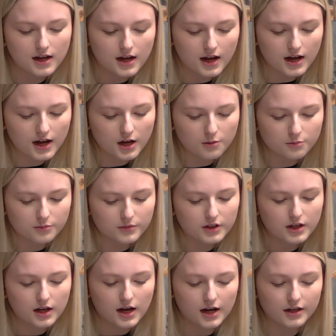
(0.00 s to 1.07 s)

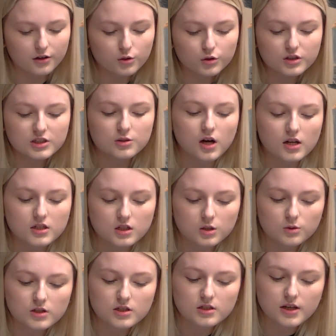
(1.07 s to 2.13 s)
And I thought this article
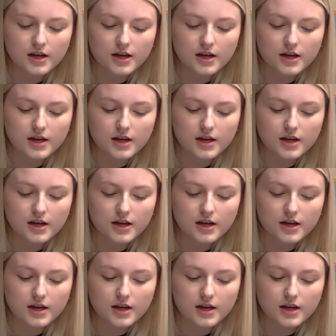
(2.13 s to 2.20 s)
was